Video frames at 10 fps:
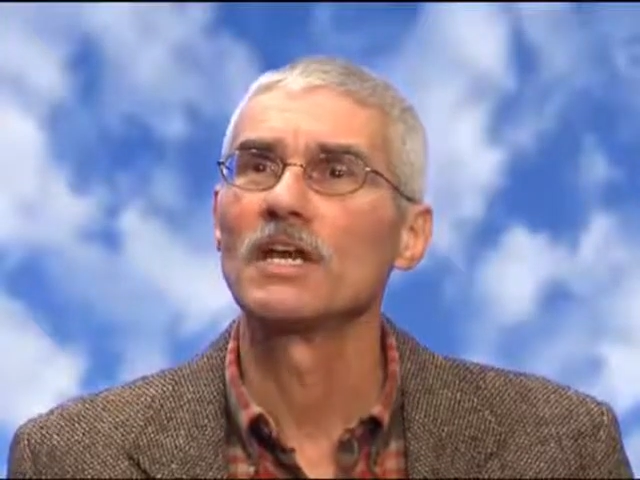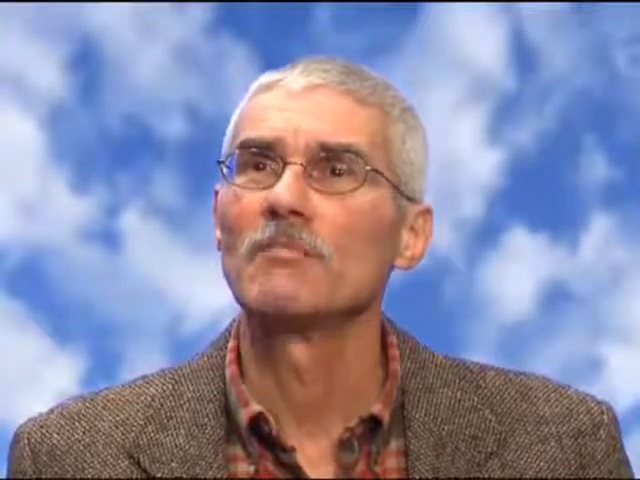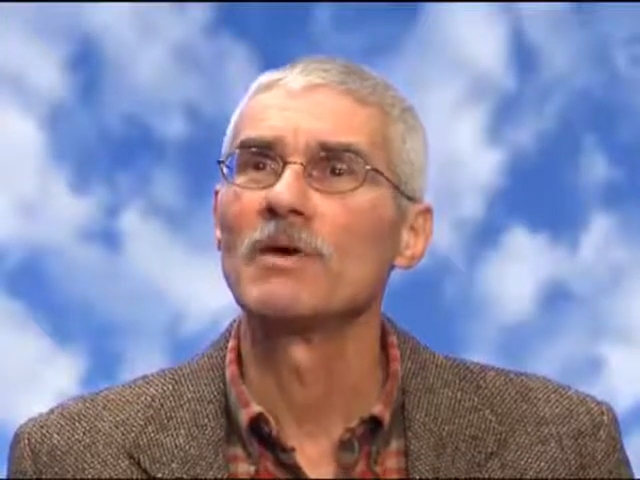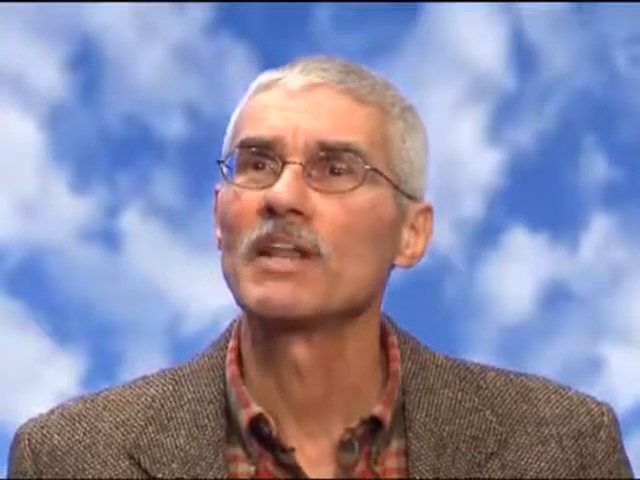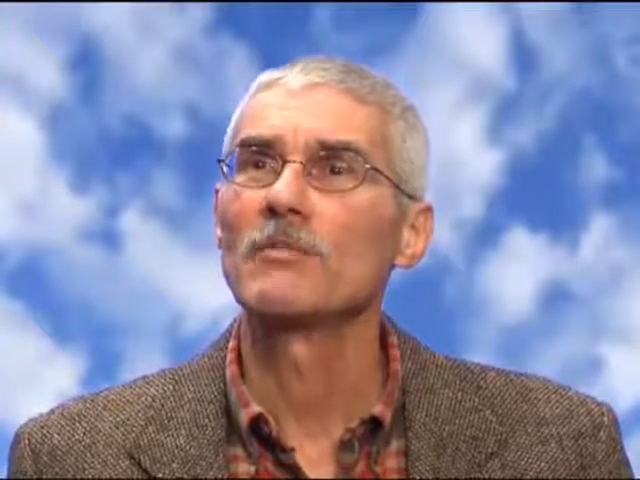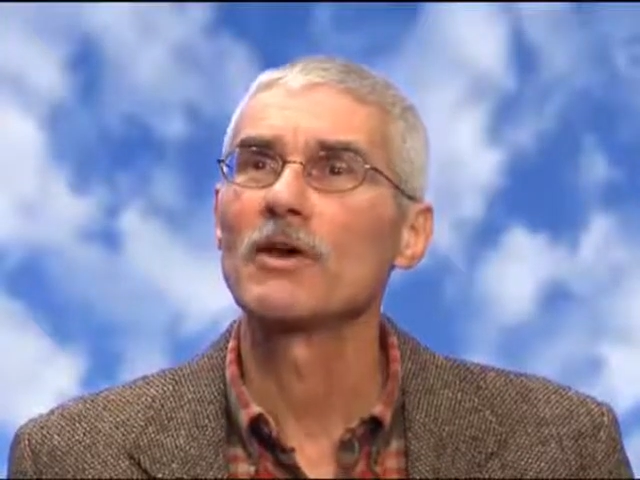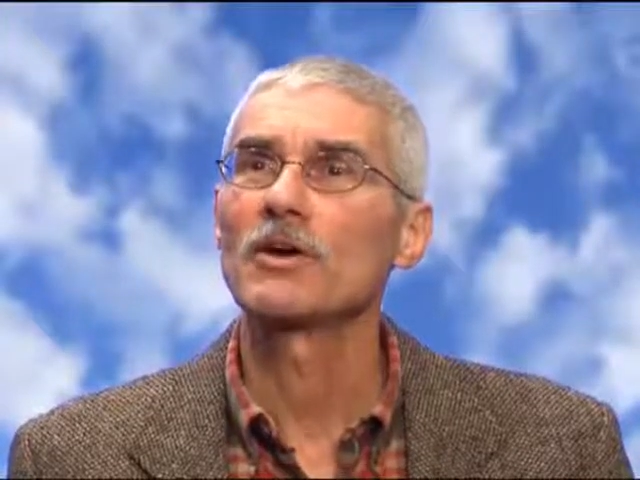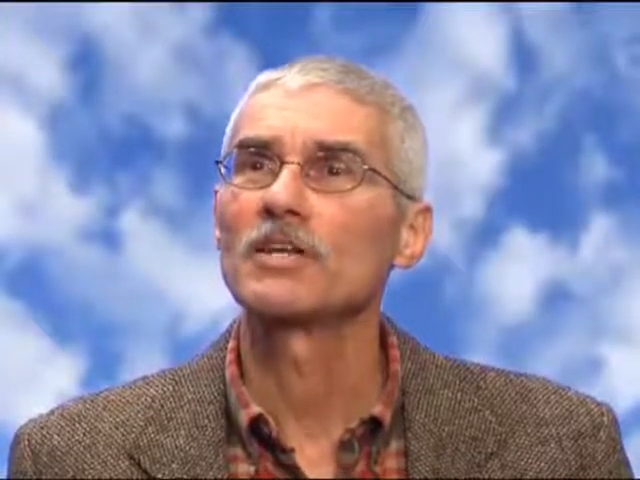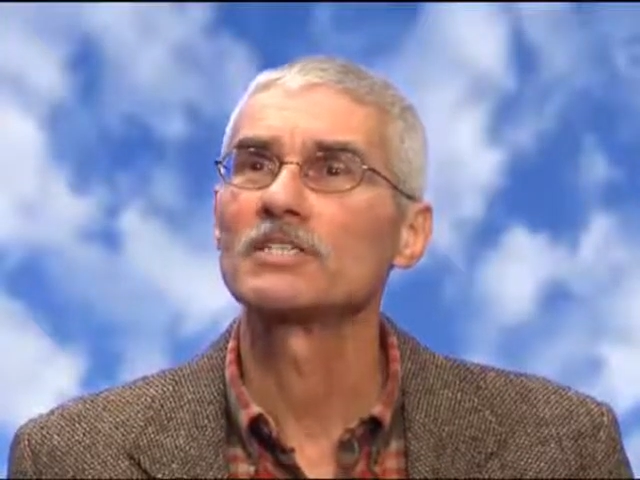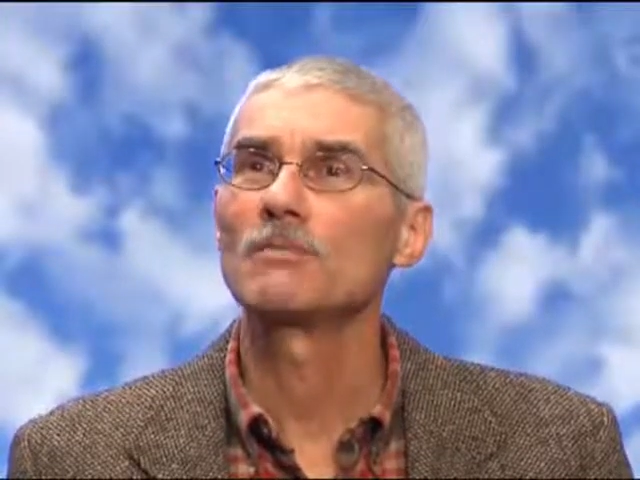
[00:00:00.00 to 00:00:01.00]
many
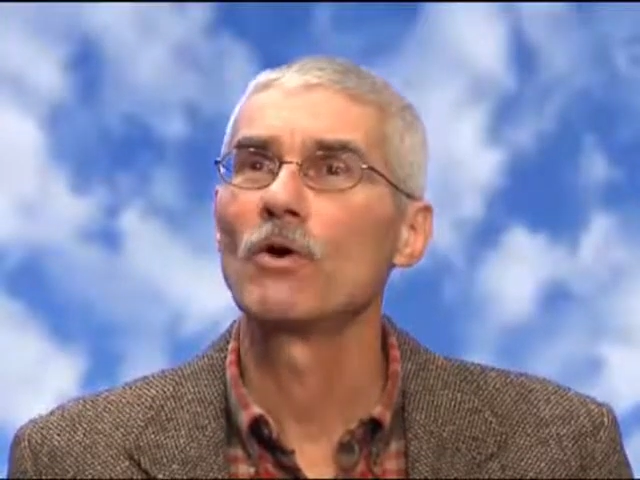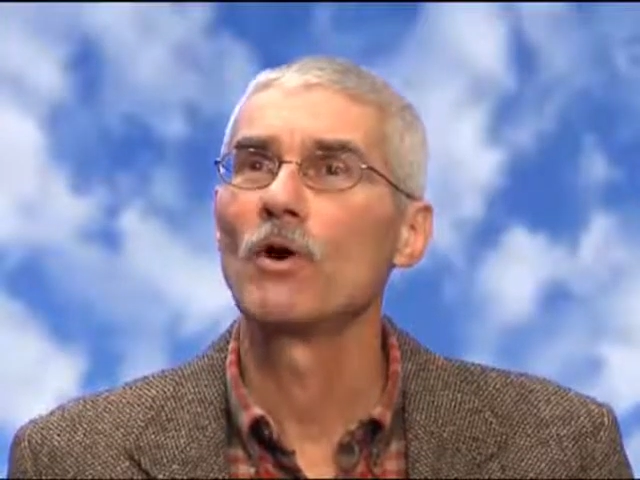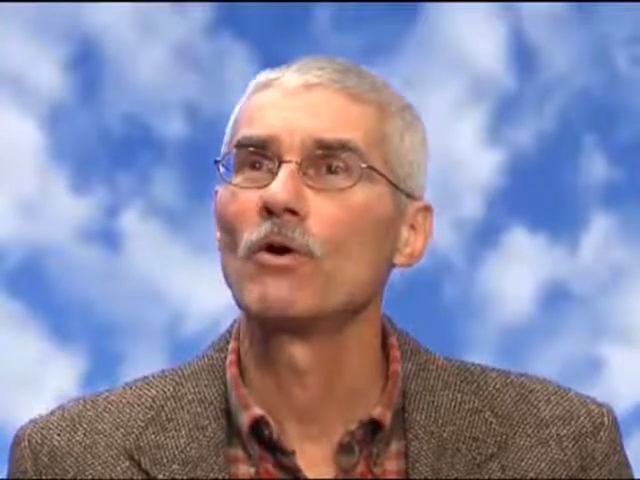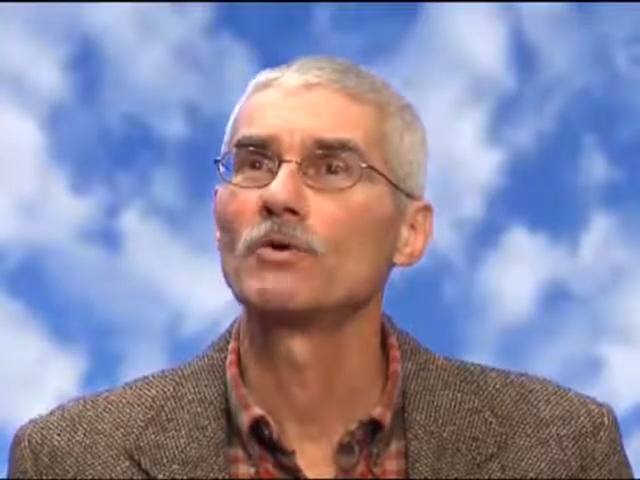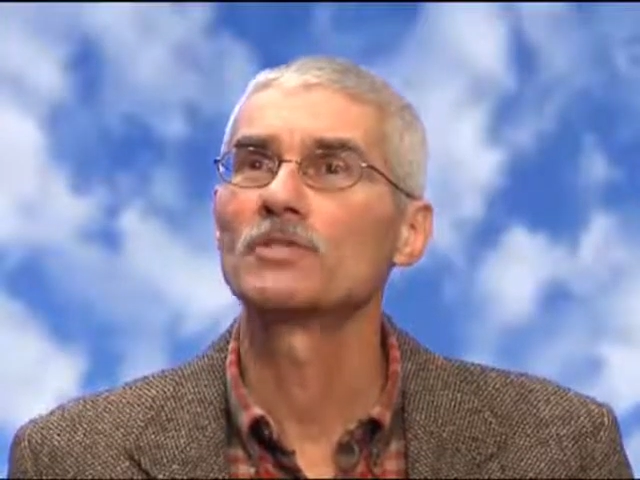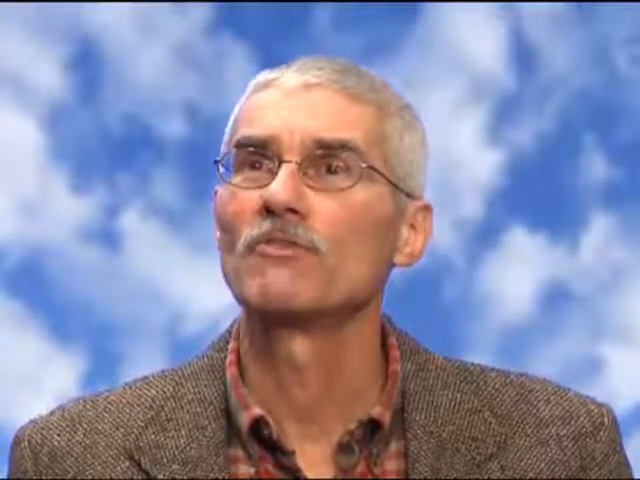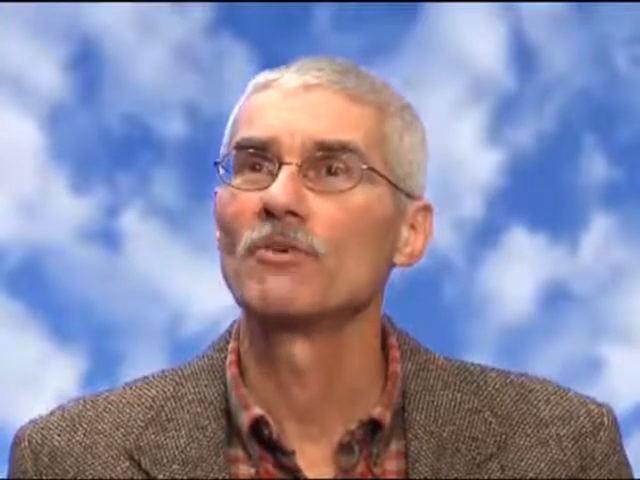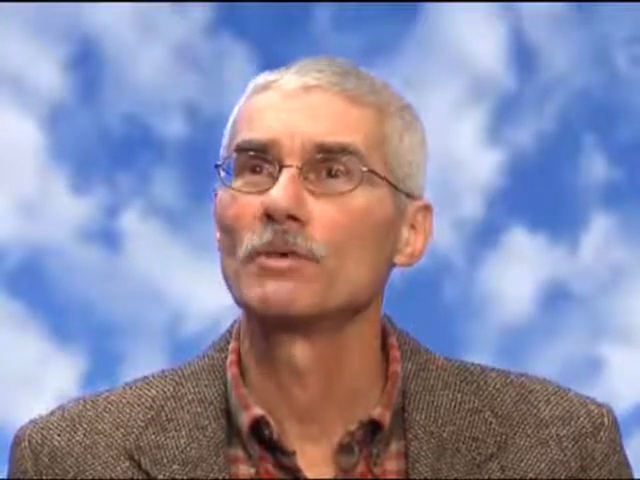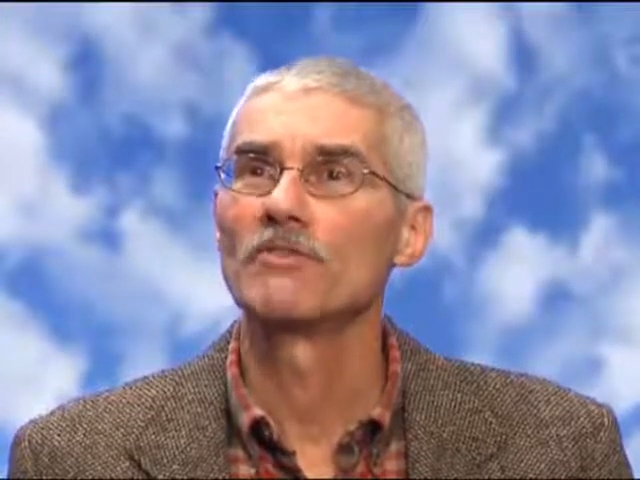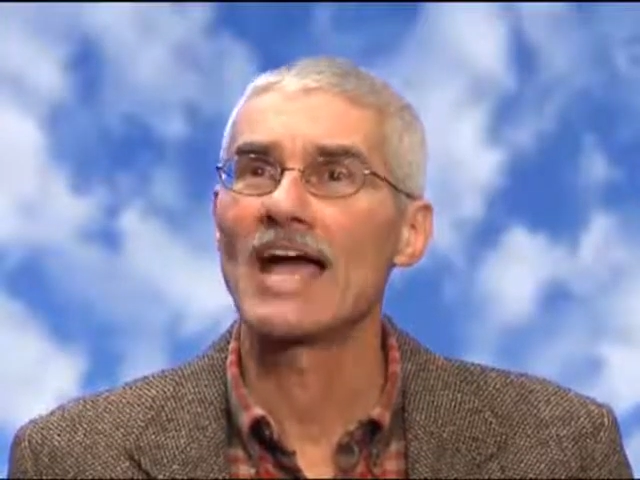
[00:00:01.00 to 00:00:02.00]
Americans oppose
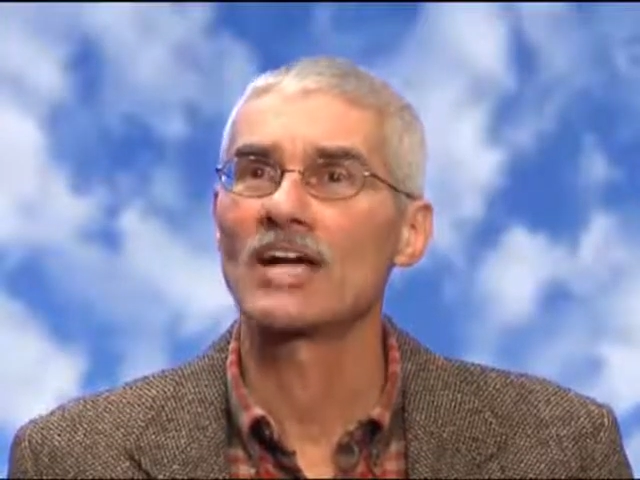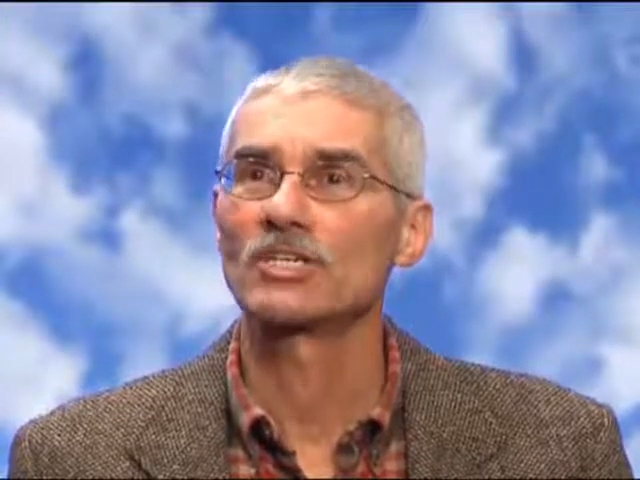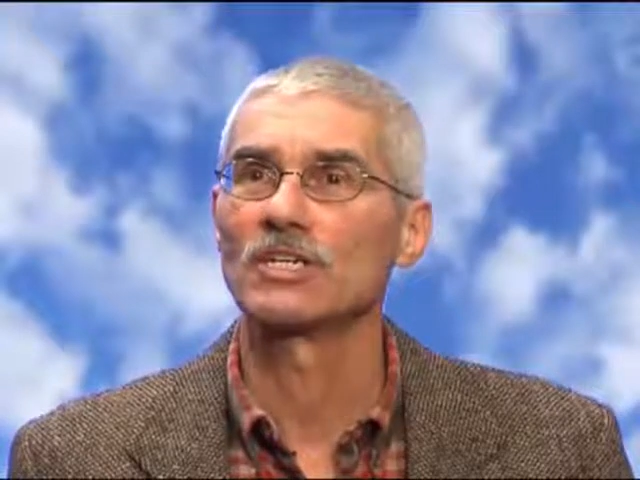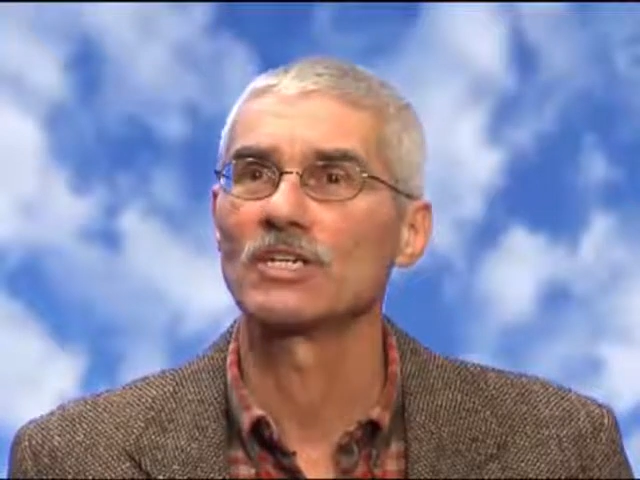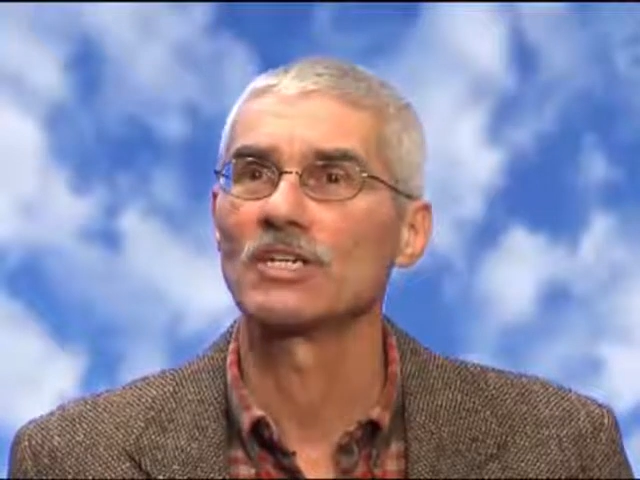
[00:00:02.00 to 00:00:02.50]
affirmative action,